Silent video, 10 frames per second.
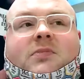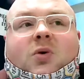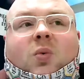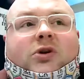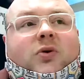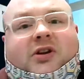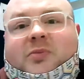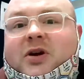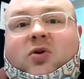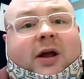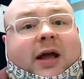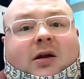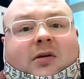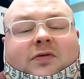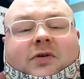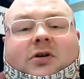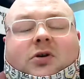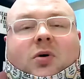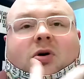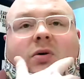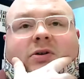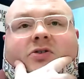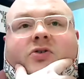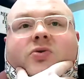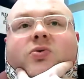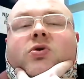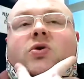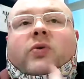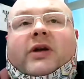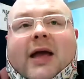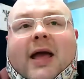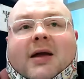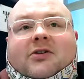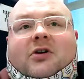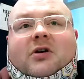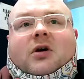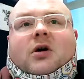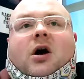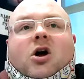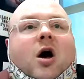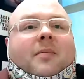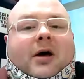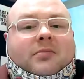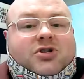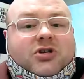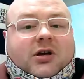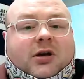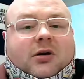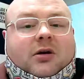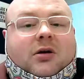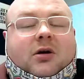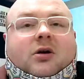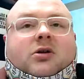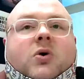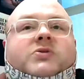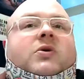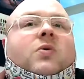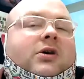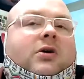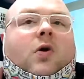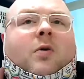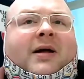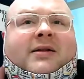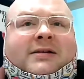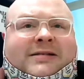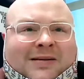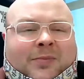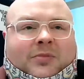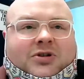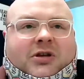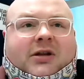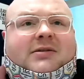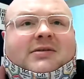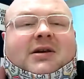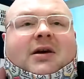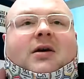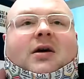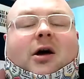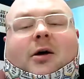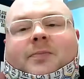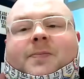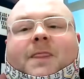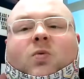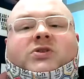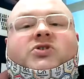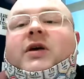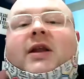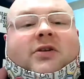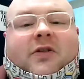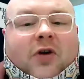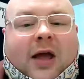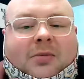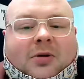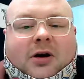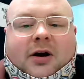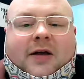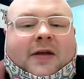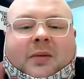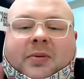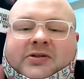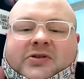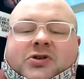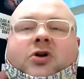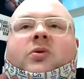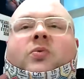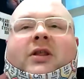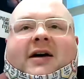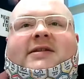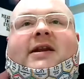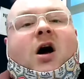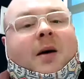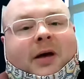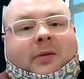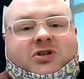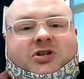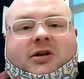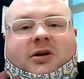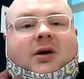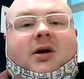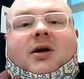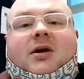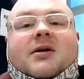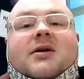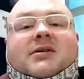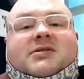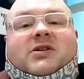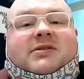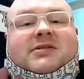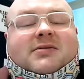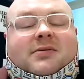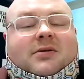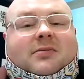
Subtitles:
where you get to be creative. You are going to create a compound machine using what you know about simple machines. Once you get into the vocabulary and the Edpuzzles, you're going to realize that a compound machine is just